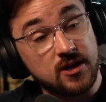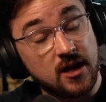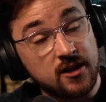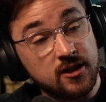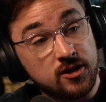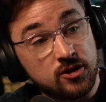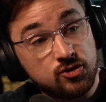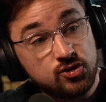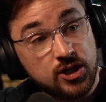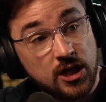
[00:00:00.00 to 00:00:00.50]
a
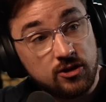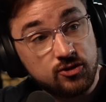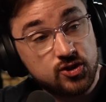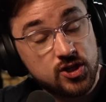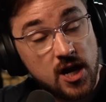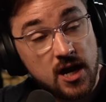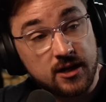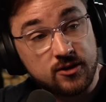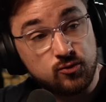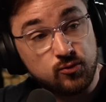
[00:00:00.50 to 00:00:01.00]
little shell
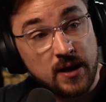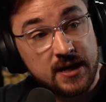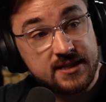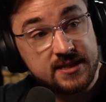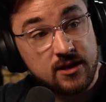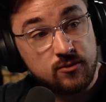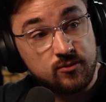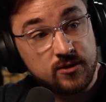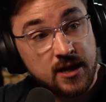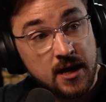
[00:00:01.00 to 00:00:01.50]
shocked. Red
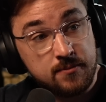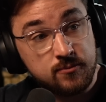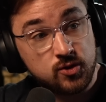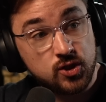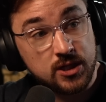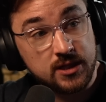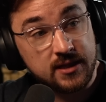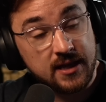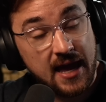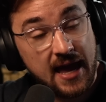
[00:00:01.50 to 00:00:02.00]
Dead
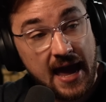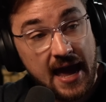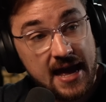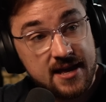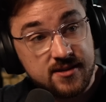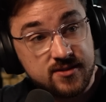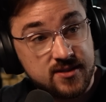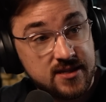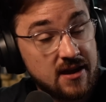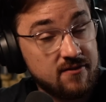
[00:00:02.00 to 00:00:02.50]
Redemption
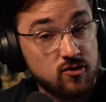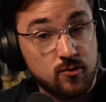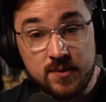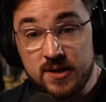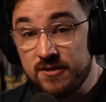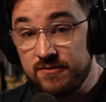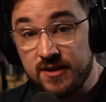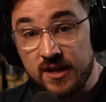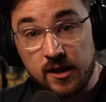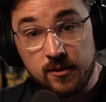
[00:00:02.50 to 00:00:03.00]
has never
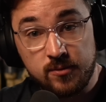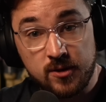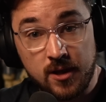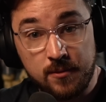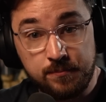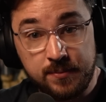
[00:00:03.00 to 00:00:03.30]
been available on